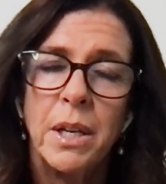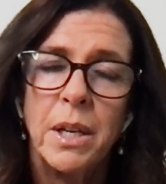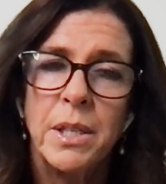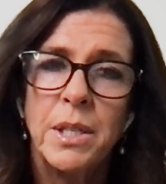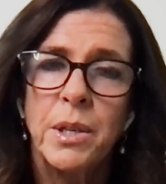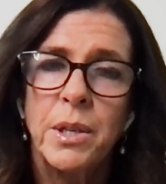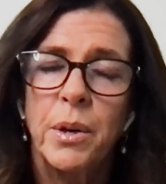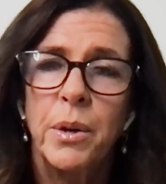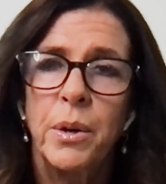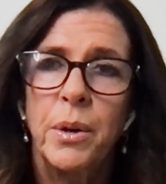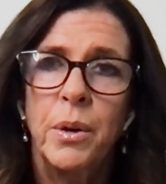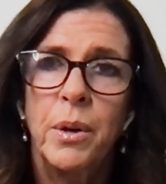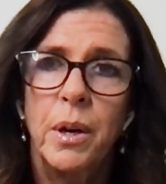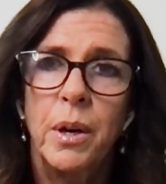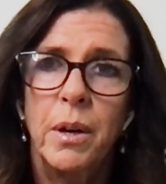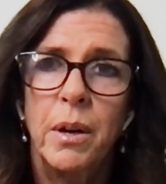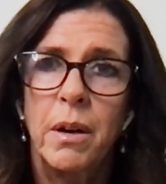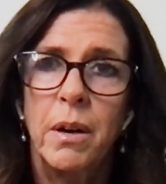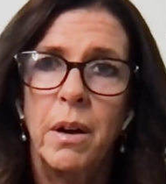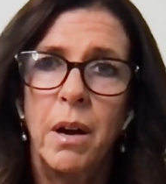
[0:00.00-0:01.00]
So
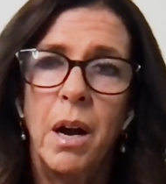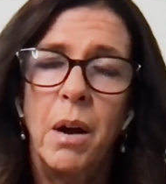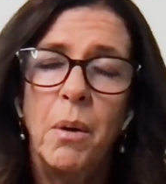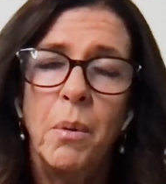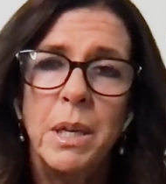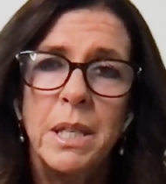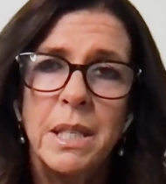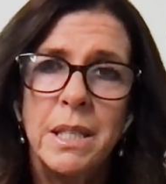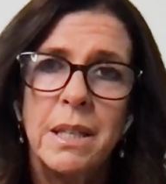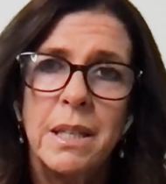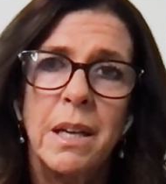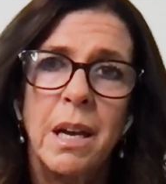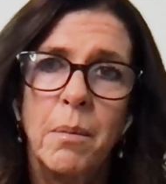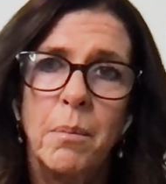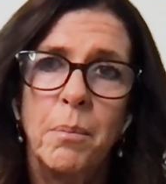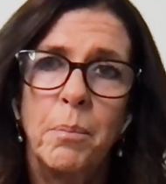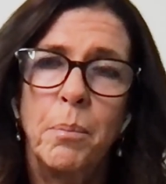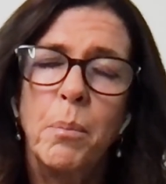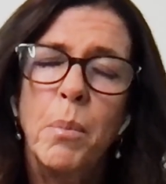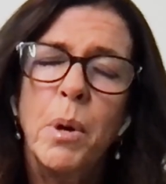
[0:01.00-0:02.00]
I always get,
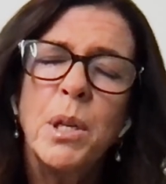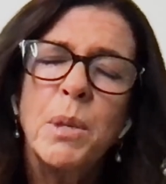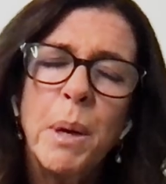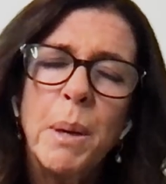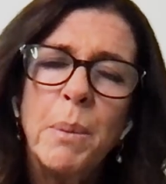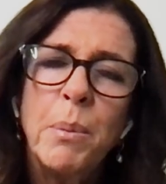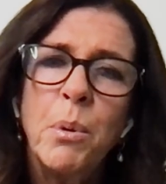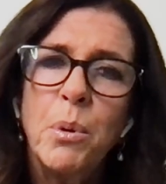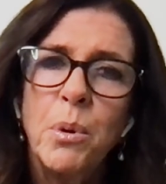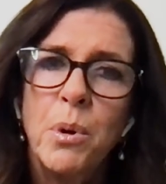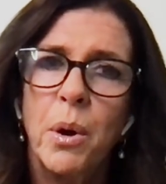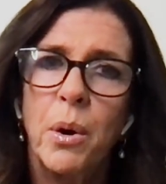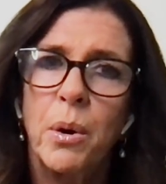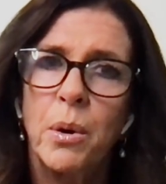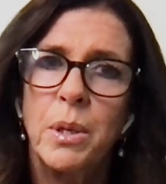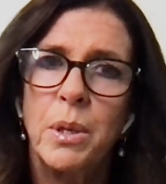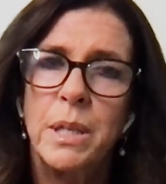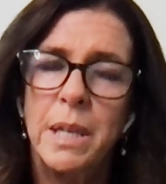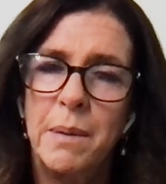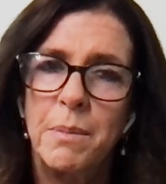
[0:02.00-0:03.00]
most people
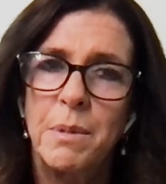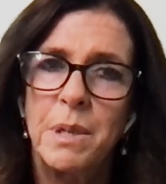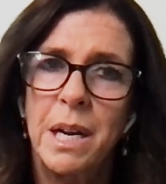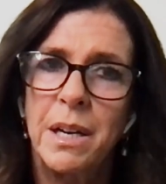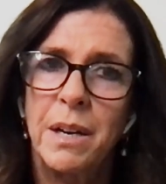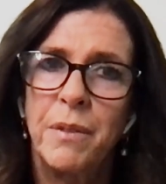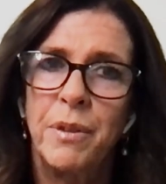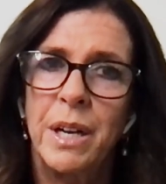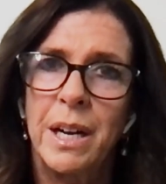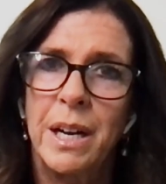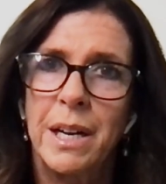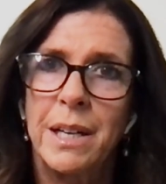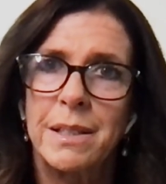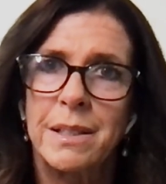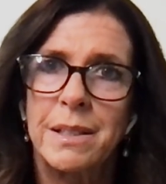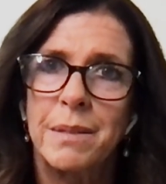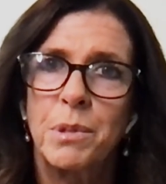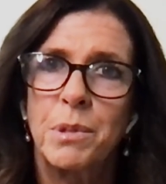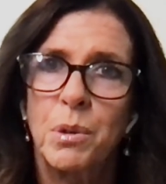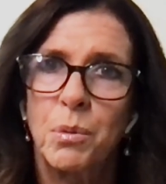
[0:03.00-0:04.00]
know deep down, if you
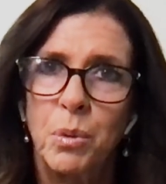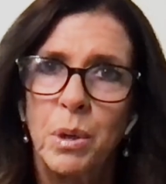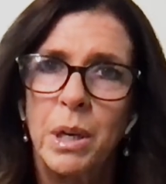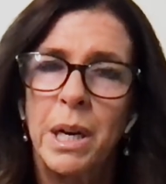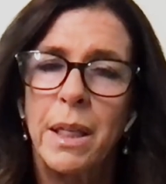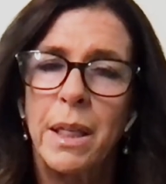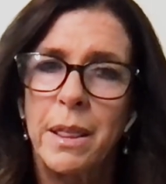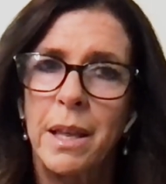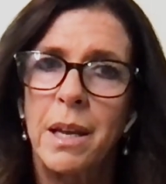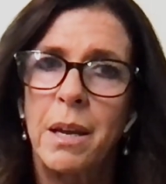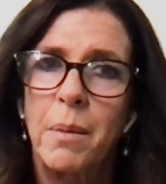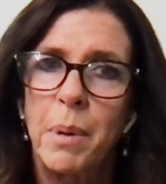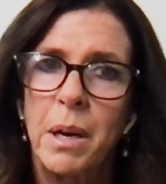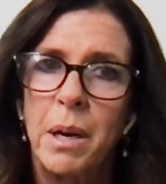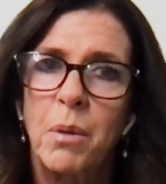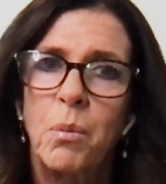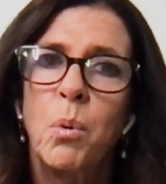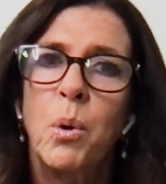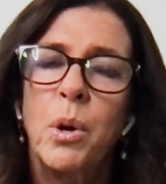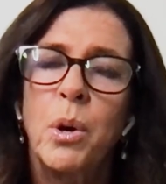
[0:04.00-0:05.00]
ask them to really think about
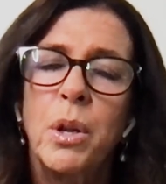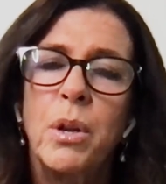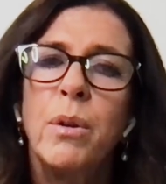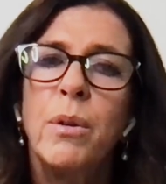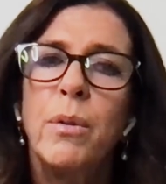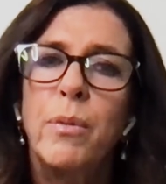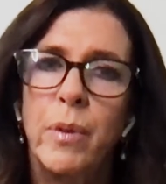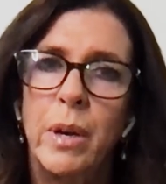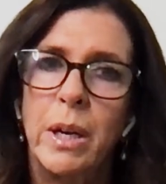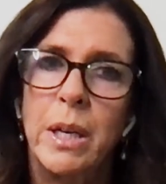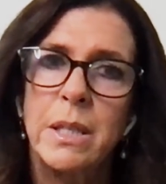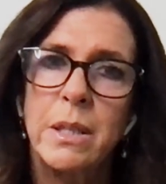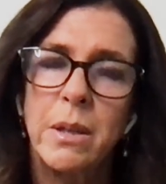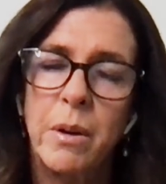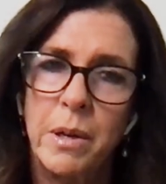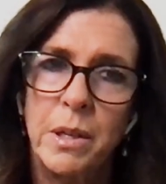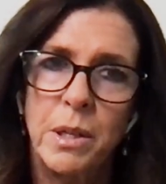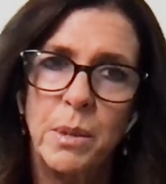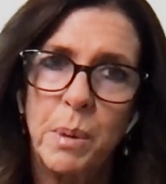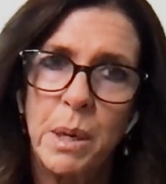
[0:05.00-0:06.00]
it, what do you feel is
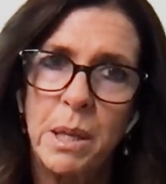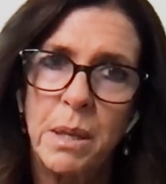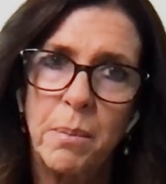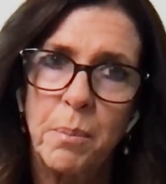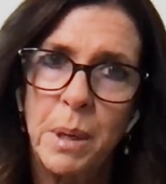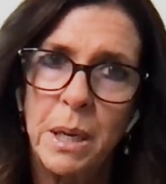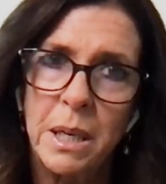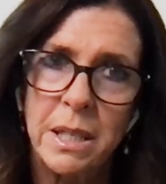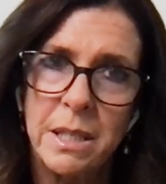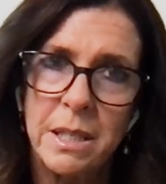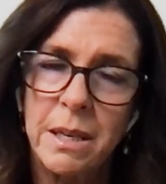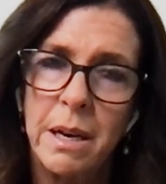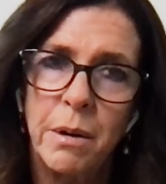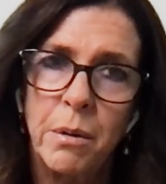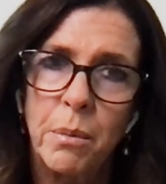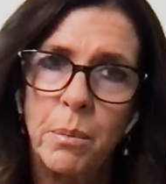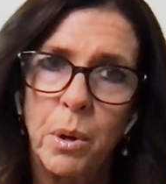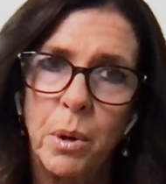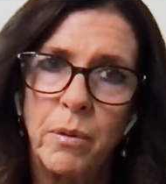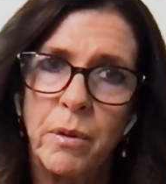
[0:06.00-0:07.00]
going to be the biggest
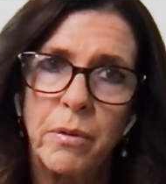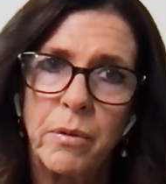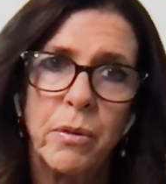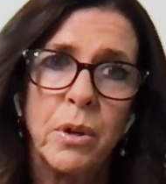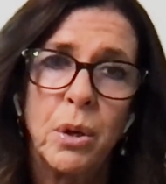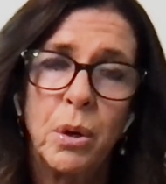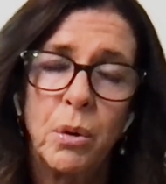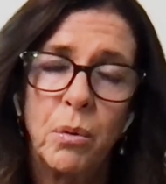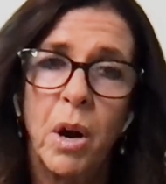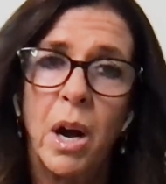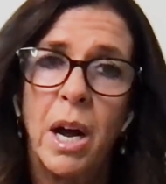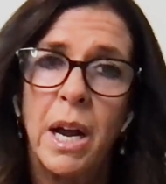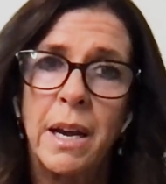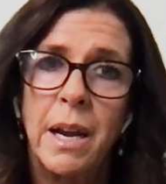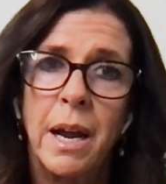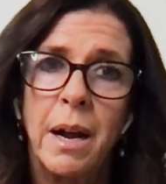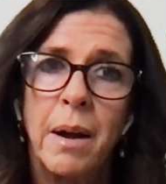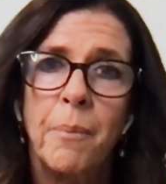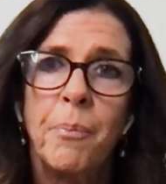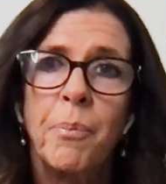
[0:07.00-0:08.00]
needle mover for you right
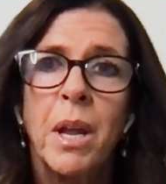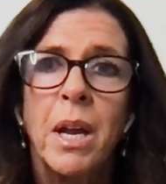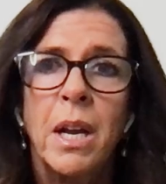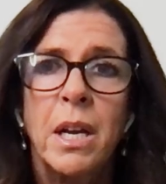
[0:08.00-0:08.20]
now?